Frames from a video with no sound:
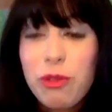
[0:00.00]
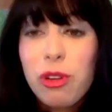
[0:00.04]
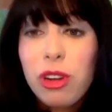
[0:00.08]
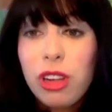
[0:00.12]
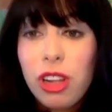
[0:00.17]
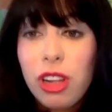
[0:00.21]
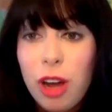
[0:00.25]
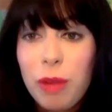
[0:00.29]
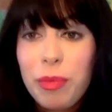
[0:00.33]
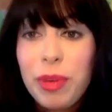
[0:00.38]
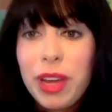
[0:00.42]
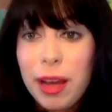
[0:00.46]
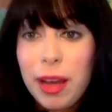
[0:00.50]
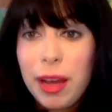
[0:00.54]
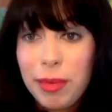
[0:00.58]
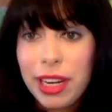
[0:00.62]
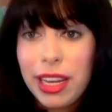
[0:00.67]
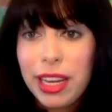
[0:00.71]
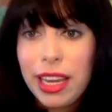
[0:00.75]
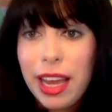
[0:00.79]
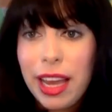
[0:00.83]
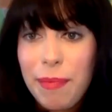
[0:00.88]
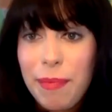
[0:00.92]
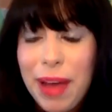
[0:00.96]
we'll all be able to
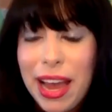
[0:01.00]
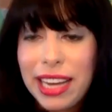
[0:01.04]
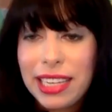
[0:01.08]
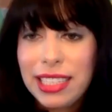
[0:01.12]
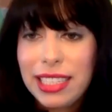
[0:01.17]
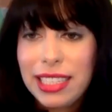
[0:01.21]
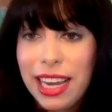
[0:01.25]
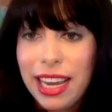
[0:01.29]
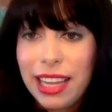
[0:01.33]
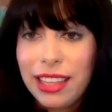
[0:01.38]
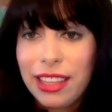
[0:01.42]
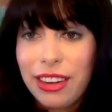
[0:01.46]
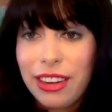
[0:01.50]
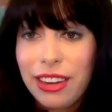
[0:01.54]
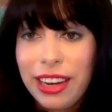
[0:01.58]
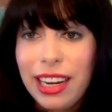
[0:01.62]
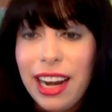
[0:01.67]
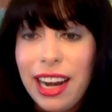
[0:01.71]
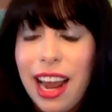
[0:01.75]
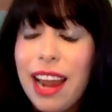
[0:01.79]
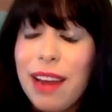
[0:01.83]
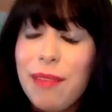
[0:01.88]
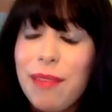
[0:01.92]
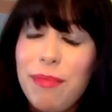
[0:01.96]
get back together
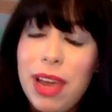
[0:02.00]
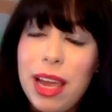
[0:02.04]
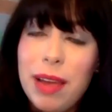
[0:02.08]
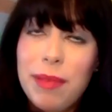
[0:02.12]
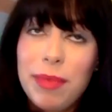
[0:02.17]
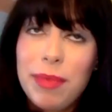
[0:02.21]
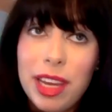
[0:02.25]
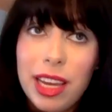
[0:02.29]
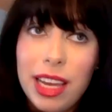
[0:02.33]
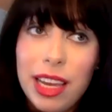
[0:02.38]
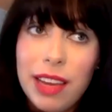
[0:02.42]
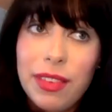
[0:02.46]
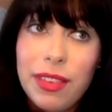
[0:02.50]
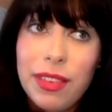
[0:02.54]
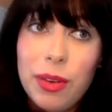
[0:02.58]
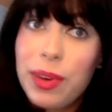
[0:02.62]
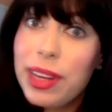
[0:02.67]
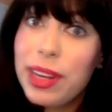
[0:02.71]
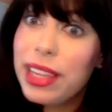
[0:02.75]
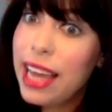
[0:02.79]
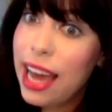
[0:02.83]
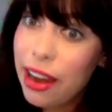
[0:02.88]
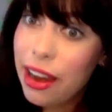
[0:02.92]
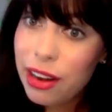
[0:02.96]
and maybe even
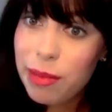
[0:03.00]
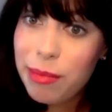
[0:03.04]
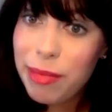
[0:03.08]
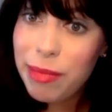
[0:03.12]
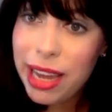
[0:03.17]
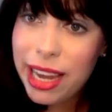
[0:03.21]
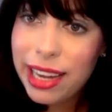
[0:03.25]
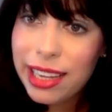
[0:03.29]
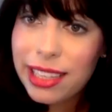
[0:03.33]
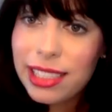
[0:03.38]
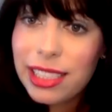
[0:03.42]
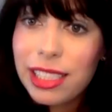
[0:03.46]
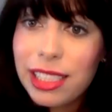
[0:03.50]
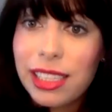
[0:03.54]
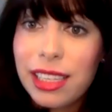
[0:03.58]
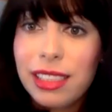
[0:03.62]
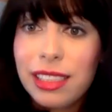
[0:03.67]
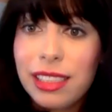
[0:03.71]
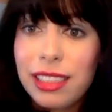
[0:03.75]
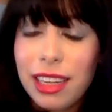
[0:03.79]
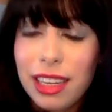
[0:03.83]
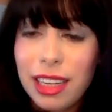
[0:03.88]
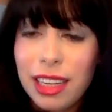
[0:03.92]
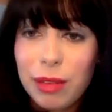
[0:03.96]
without a mask
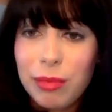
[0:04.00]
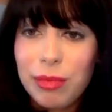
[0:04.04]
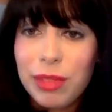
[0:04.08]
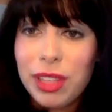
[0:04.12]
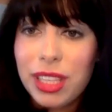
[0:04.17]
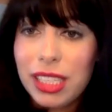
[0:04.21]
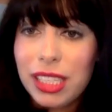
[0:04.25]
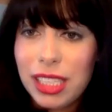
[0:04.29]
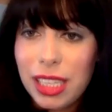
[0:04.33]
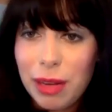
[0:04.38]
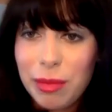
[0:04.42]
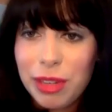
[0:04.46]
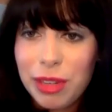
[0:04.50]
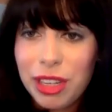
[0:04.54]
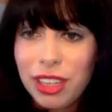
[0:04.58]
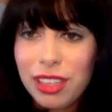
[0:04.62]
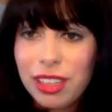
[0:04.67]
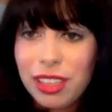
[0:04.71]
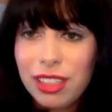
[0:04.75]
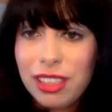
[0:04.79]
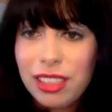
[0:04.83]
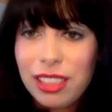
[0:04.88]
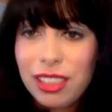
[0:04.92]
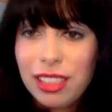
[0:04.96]
come the summer?
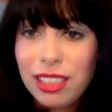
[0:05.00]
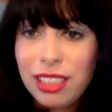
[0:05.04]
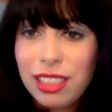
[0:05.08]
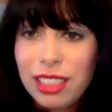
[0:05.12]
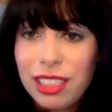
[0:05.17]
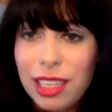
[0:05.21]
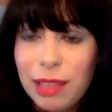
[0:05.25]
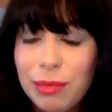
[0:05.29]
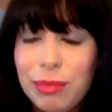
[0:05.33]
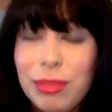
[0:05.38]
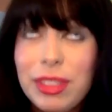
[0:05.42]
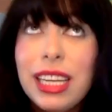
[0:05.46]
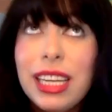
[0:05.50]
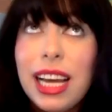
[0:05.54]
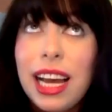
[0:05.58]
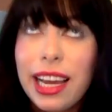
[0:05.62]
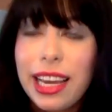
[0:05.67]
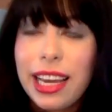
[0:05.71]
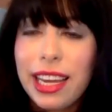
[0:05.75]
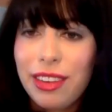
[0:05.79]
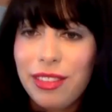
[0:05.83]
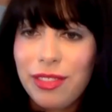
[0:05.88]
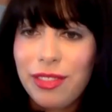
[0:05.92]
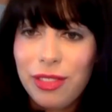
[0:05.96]
I'm
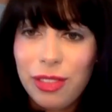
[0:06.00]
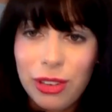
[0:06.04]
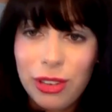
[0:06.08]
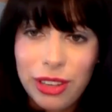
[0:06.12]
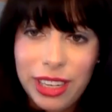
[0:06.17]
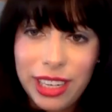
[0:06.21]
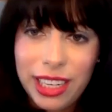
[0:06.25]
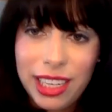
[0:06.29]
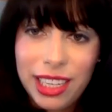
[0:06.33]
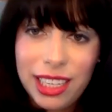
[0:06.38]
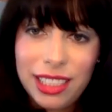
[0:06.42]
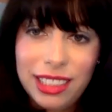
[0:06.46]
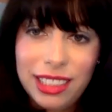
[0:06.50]
dying for it.